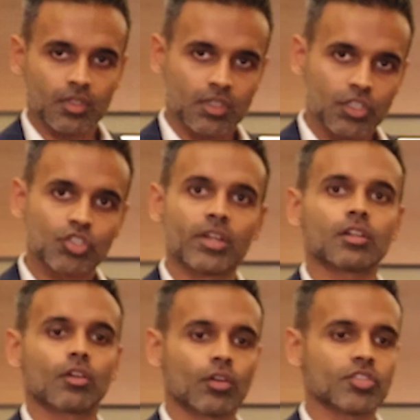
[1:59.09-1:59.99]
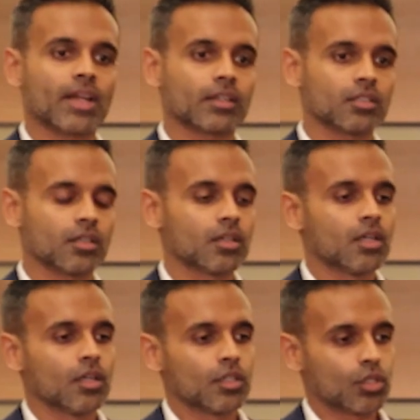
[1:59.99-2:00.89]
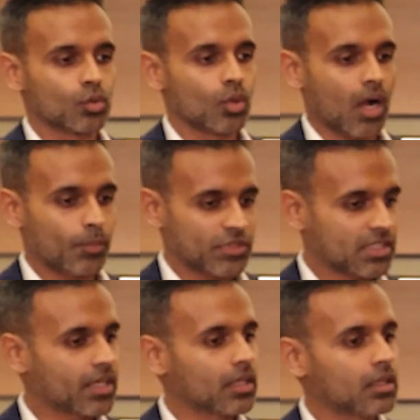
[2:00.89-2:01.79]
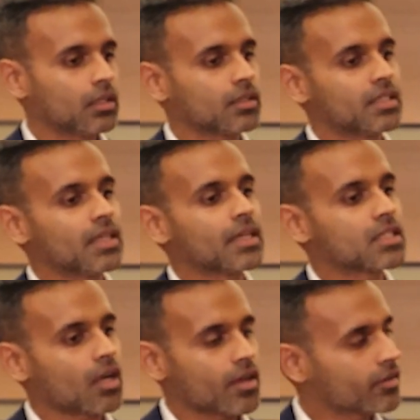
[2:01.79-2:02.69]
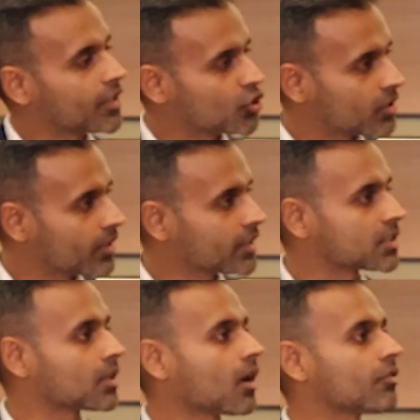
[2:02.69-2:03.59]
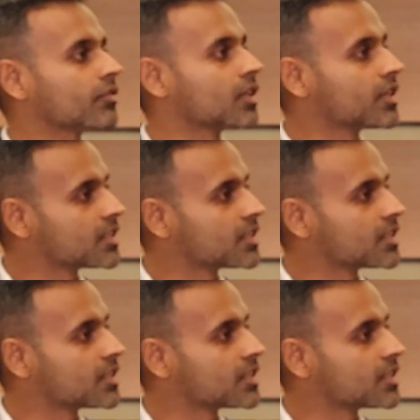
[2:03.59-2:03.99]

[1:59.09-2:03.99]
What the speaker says: the general contractor to upskill the entire engineering staff, the